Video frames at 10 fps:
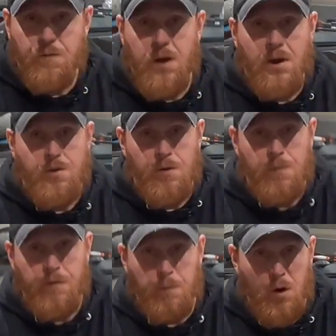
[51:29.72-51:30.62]
You've got
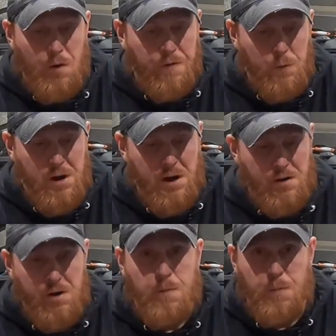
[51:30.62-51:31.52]
your small three
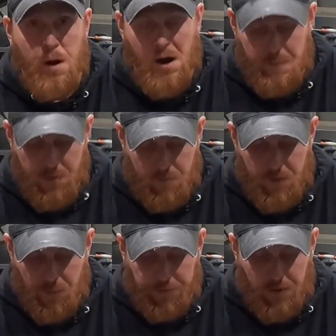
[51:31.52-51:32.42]
inch pipe
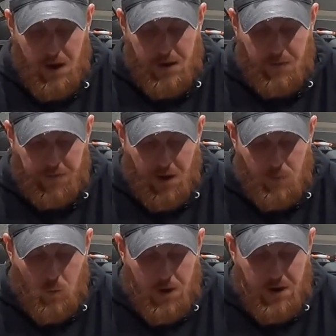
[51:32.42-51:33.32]
that'll slide
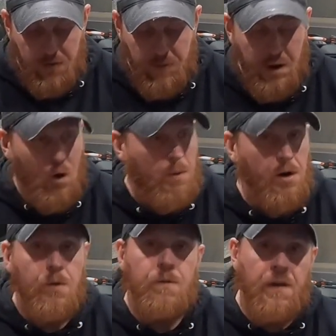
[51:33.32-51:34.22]
inside one end of an
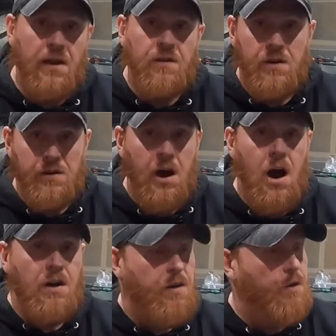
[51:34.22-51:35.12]
elbow. That's gonna
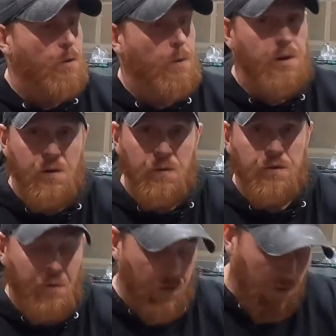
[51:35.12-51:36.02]
dock to your
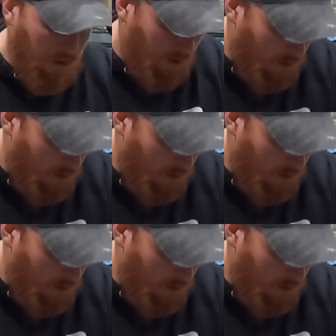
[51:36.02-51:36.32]
reducer.